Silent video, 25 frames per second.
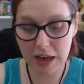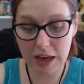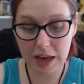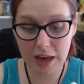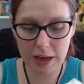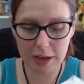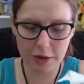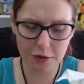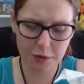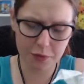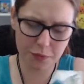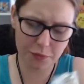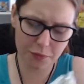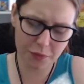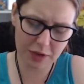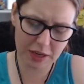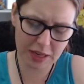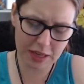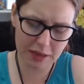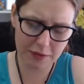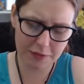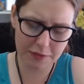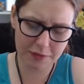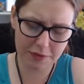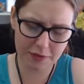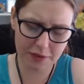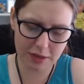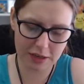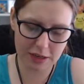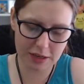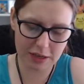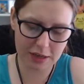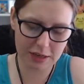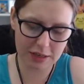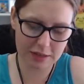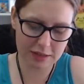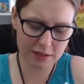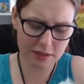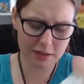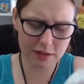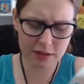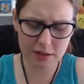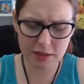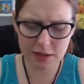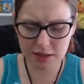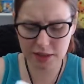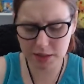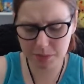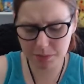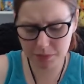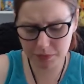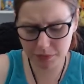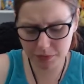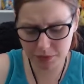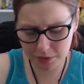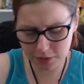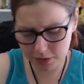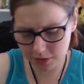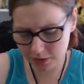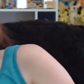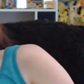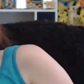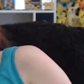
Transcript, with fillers: I don't think I've gotten these before,